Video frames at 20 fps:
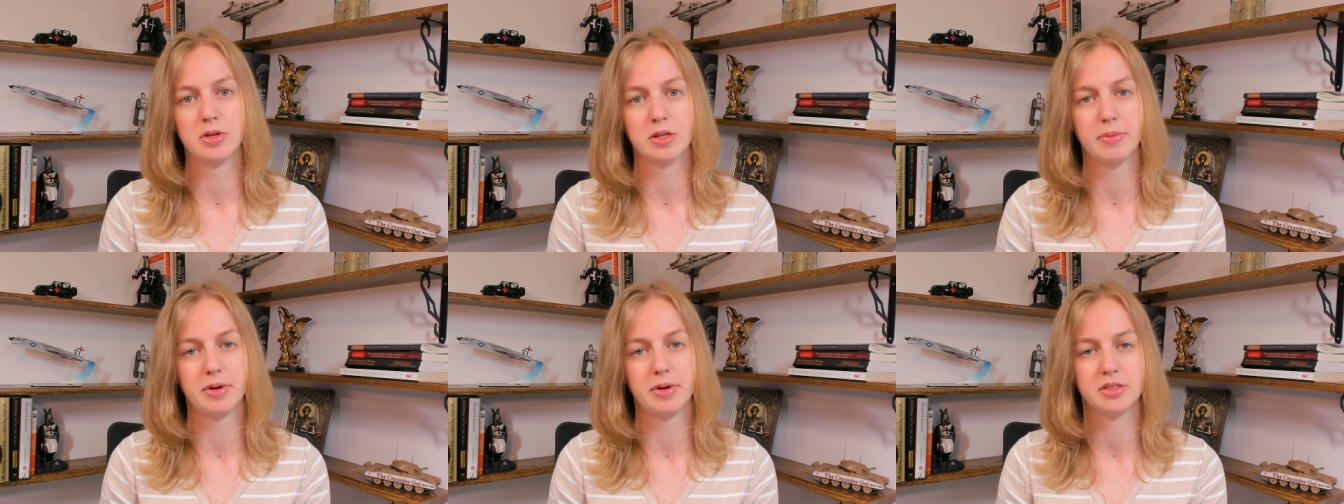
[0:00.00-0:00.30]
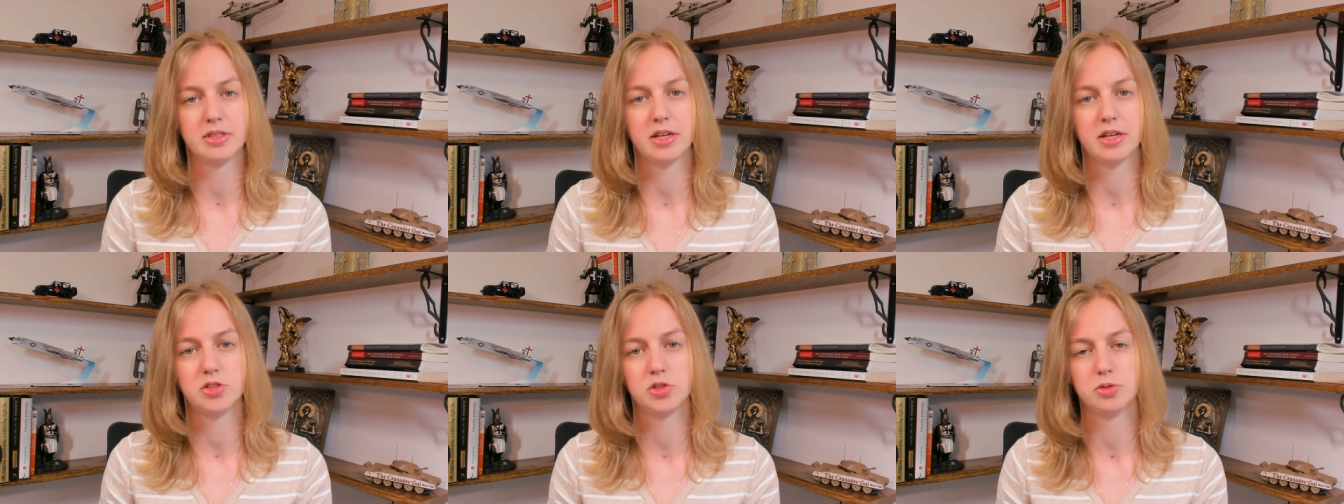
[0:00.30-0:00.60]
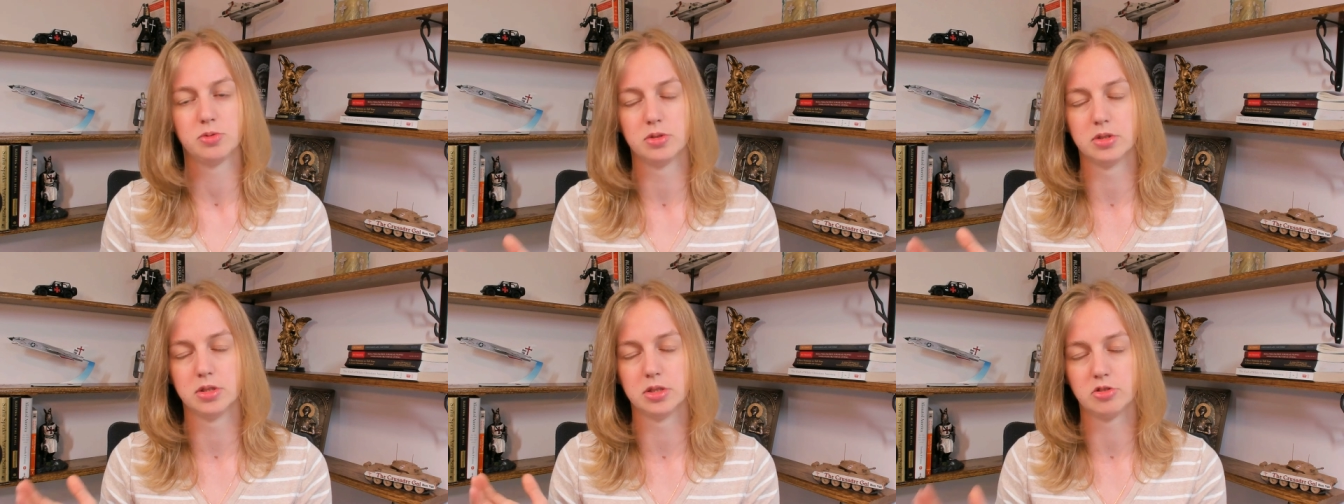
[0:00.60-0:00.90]
the
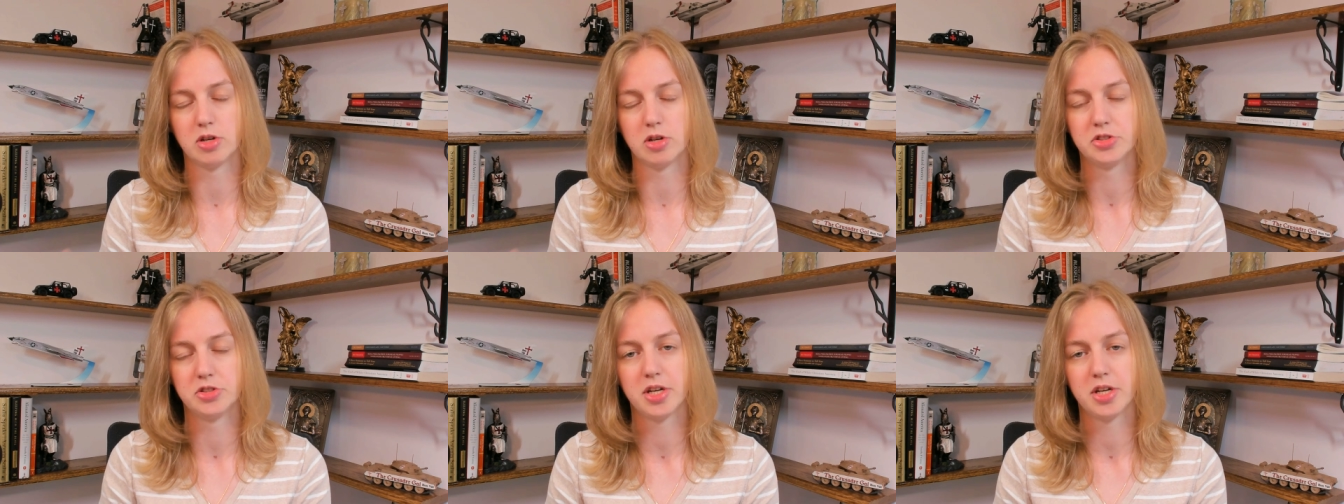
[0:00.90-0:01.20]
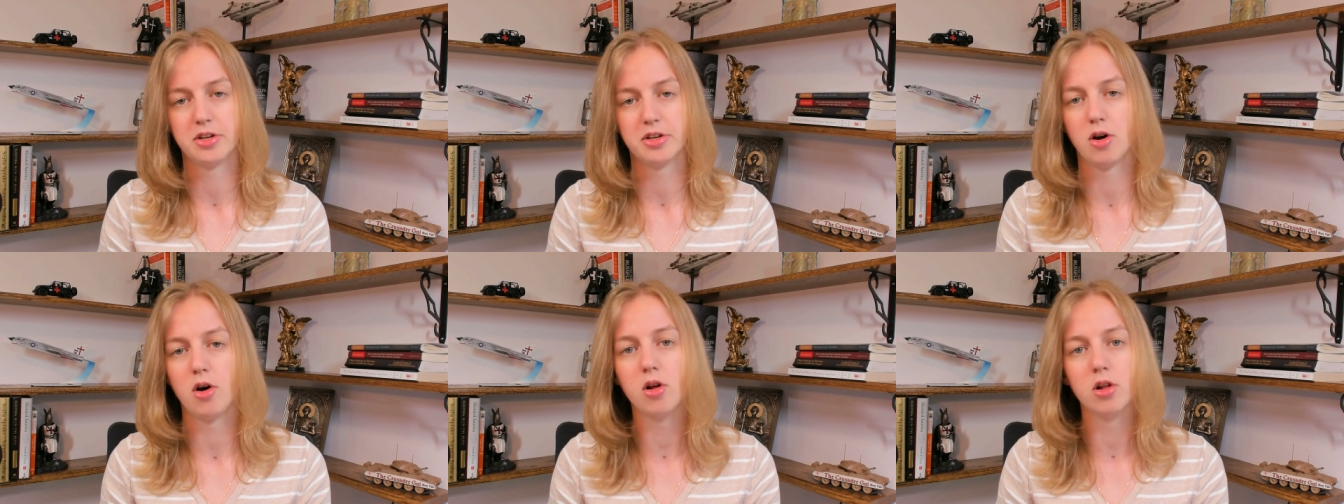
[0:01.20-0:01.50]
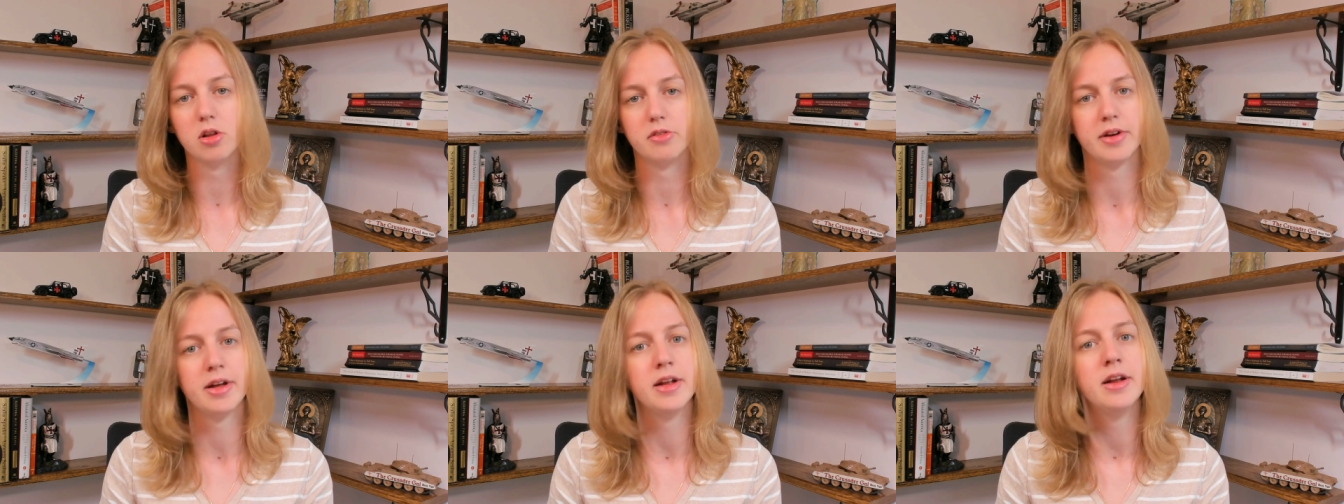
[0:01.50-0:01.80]
bisexual, the transgender, all
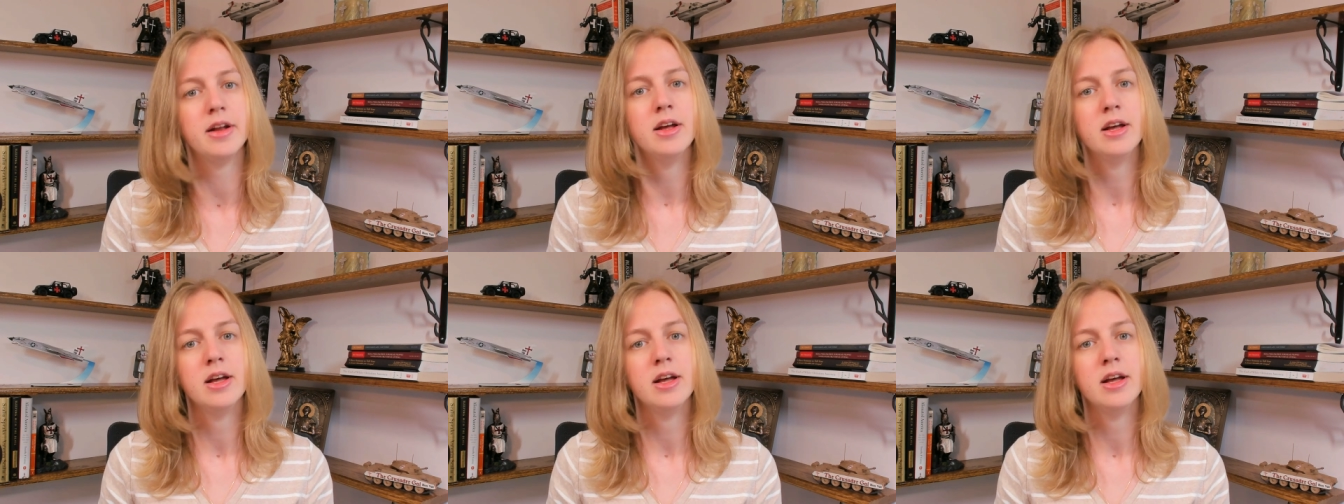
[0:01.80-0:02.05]
of it.